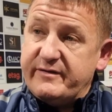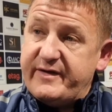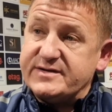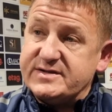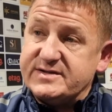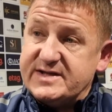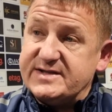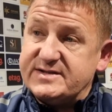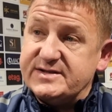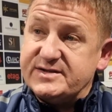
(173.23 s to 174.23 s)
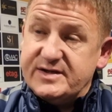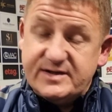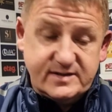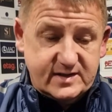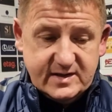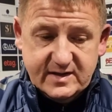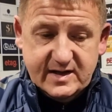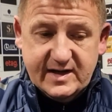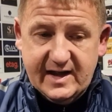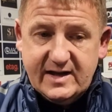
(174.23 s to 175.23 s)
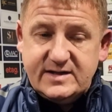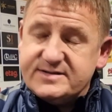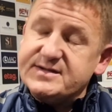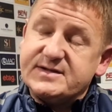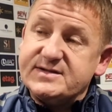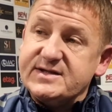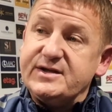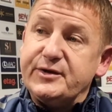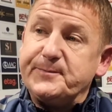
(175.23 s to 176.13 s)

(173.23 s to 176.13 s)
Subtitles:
of our success this year, and that needs to continue.